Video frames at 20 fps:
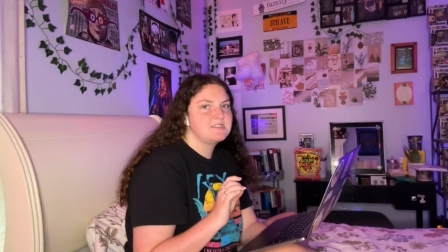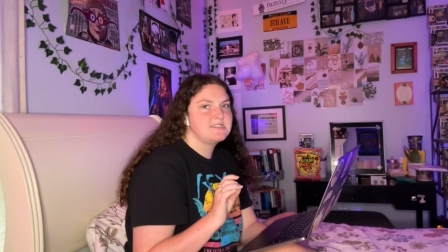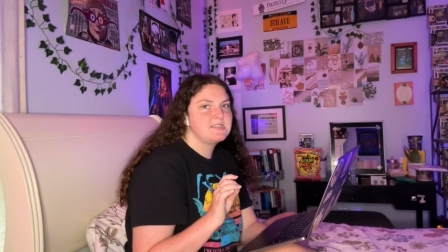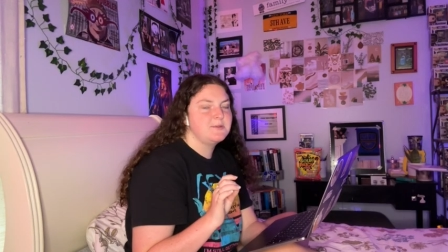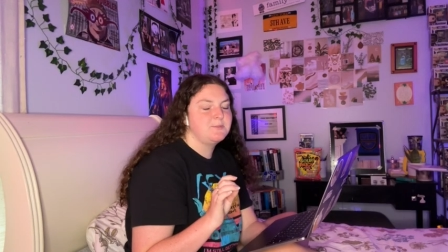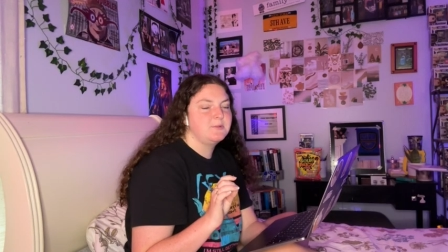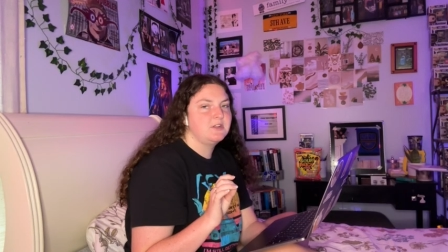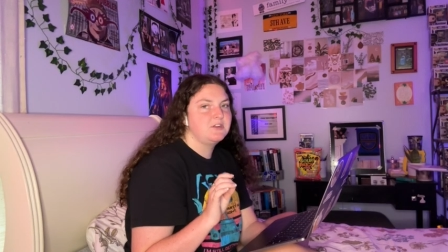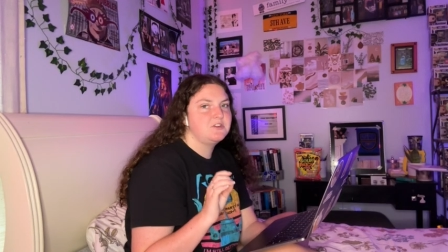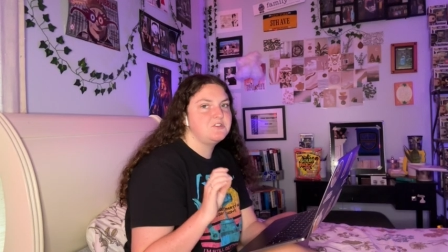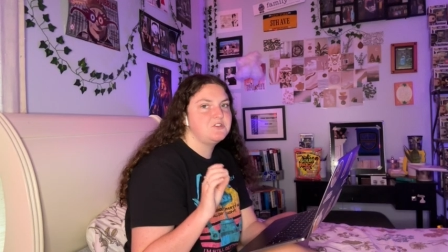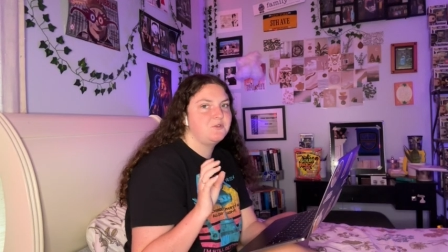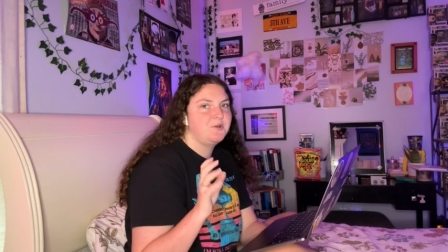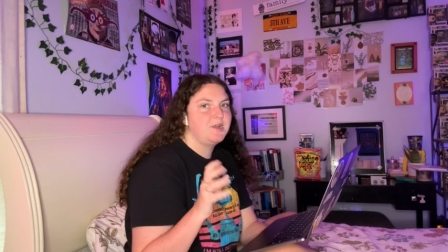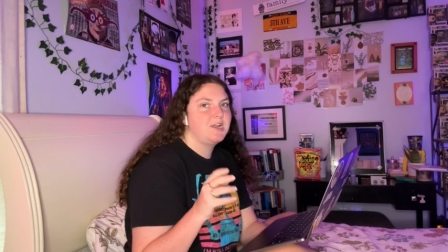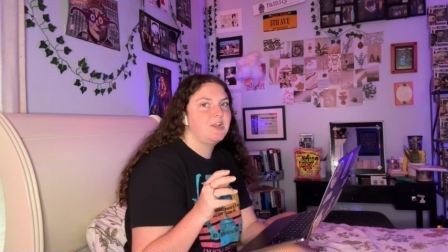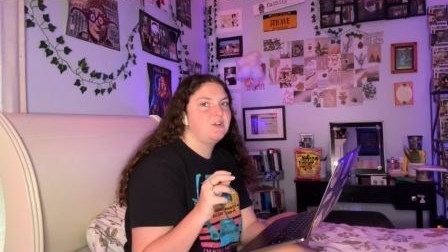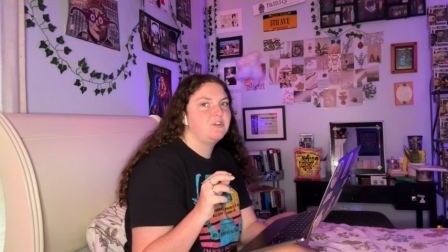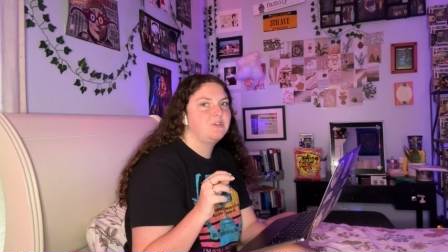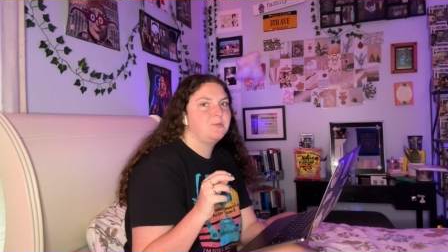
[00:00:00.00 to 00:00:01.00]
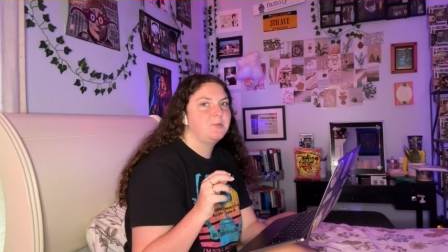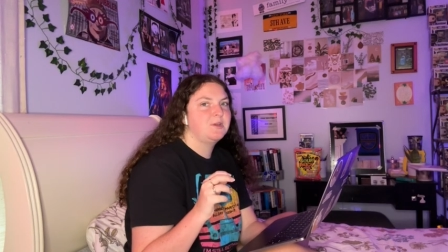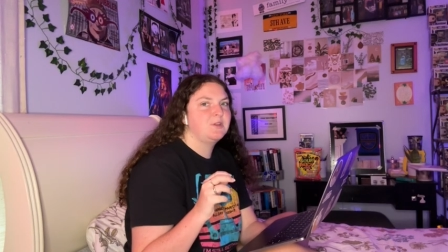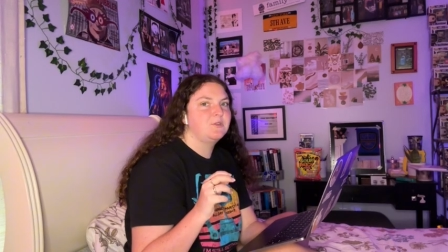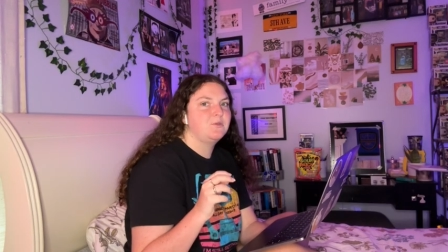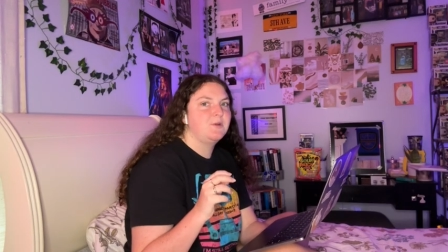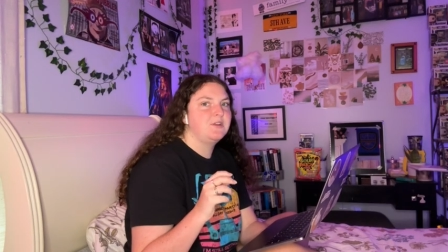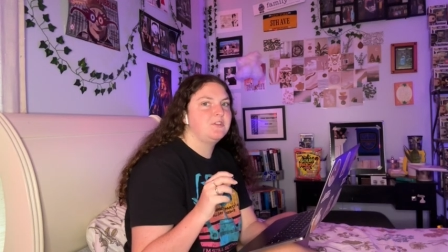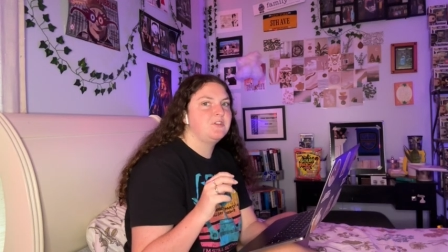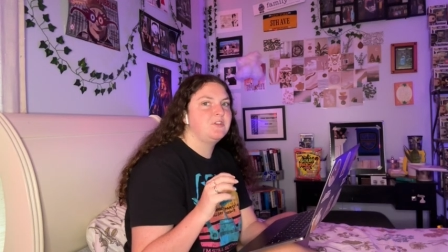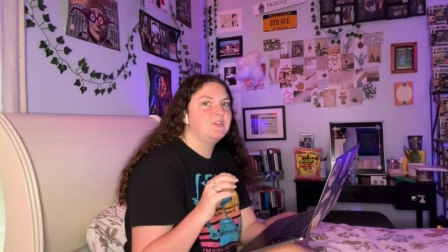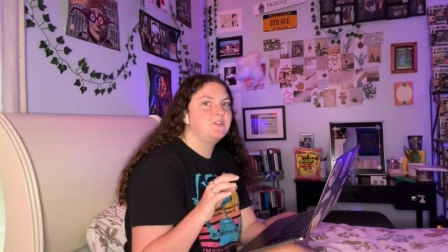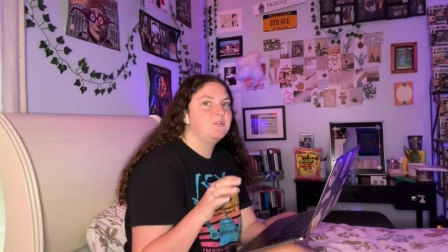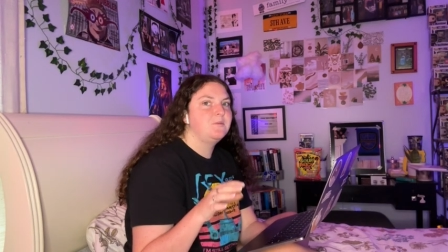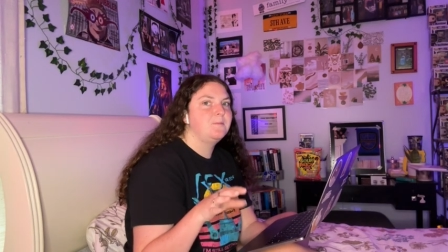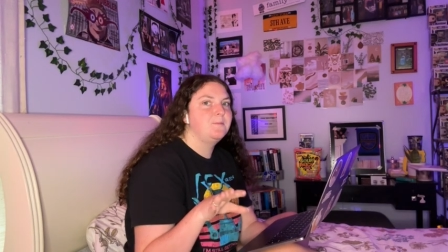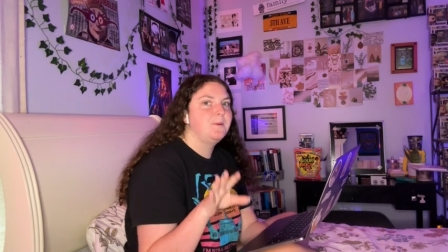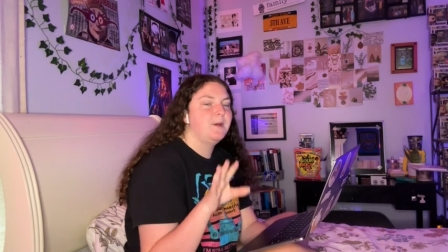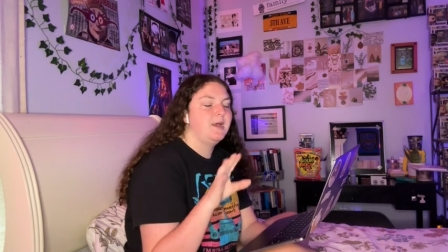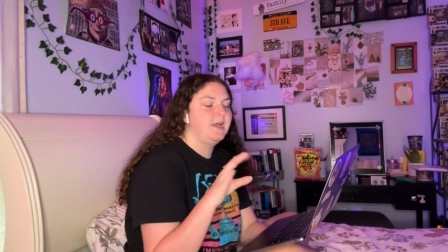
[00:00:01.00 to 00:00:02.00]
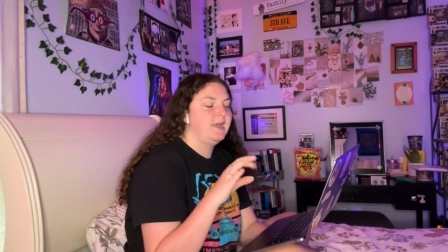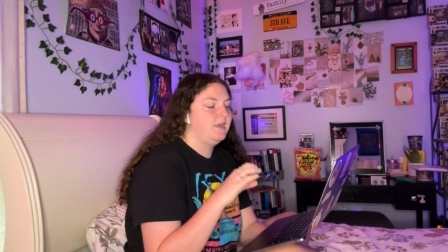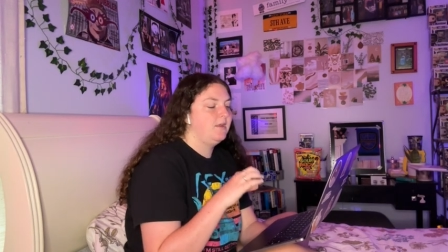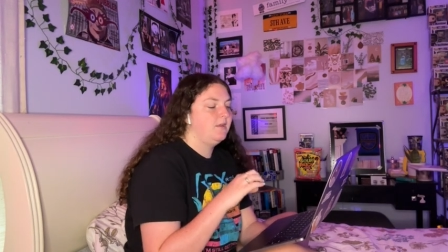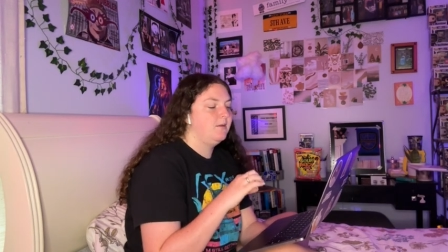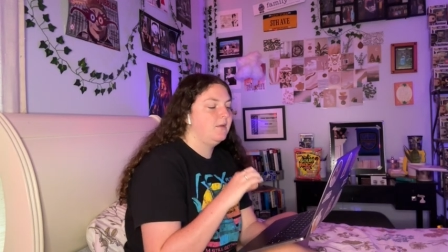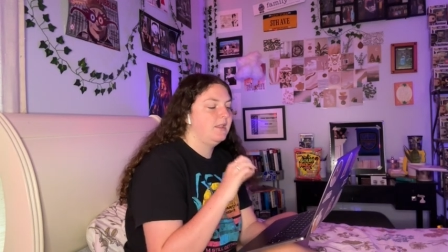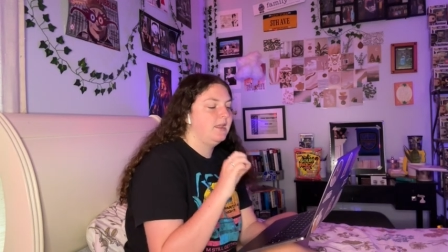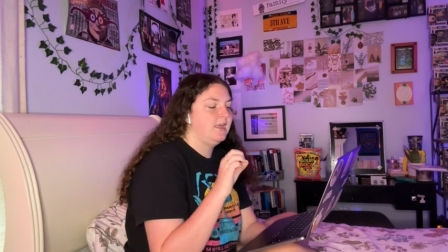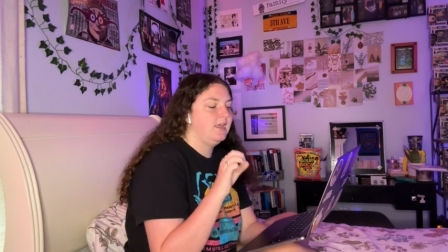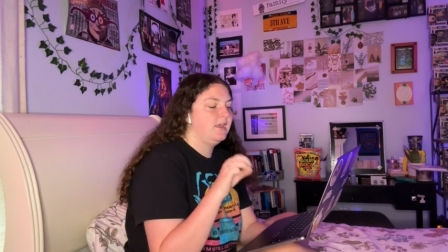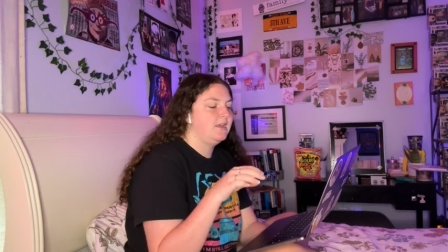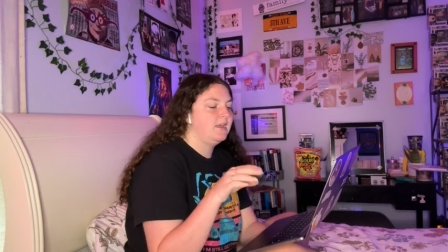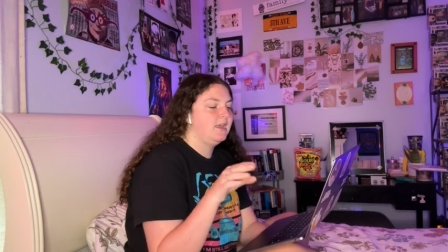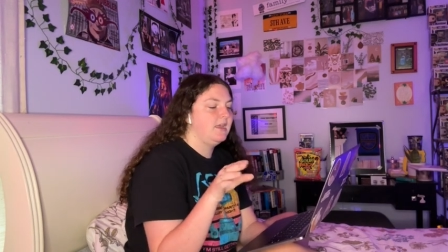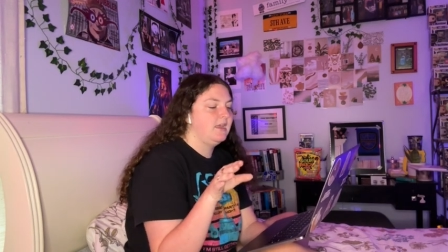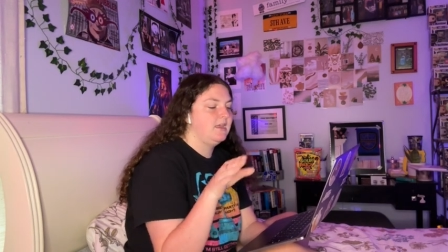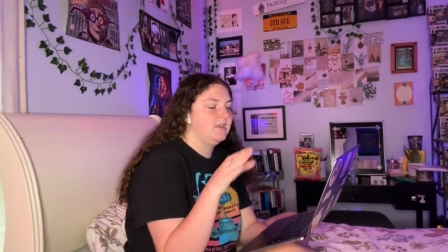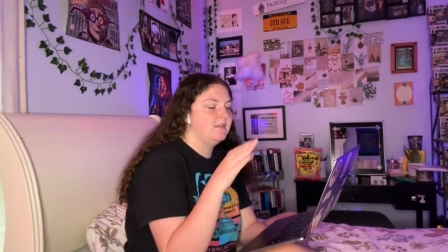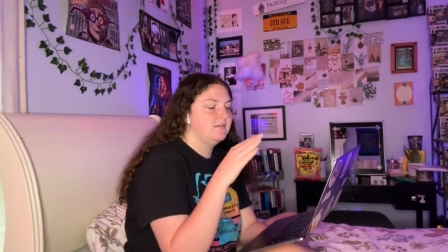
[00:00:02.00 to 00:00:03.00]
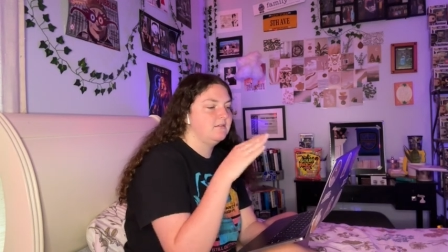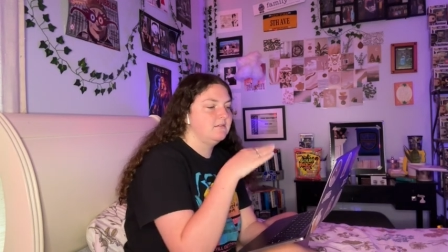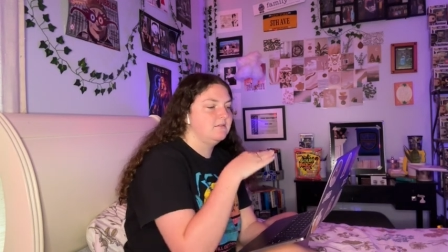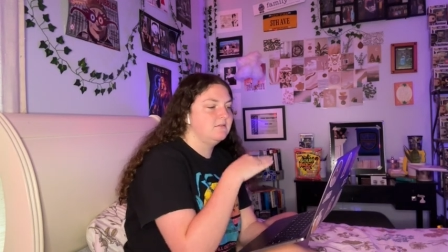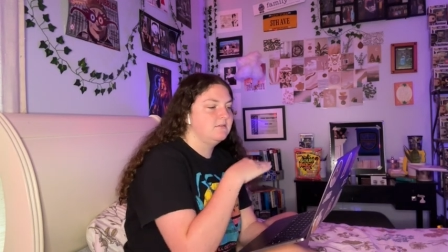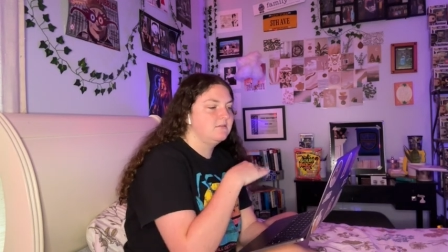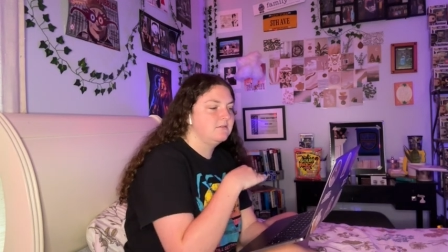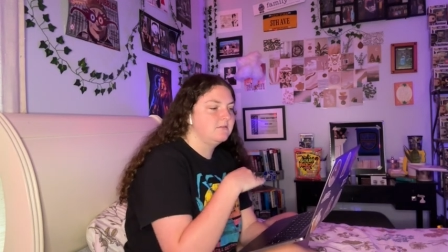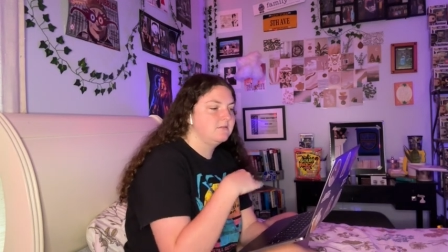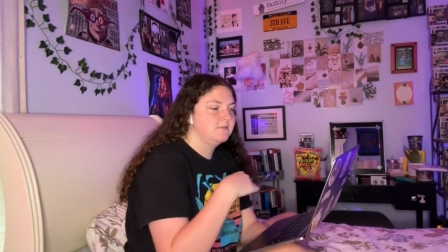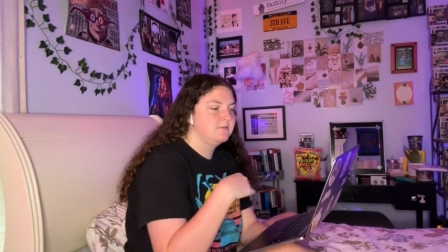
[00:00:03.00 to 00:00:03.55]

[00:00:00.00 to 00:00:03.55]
similar to Radiator Springs Racers, but like in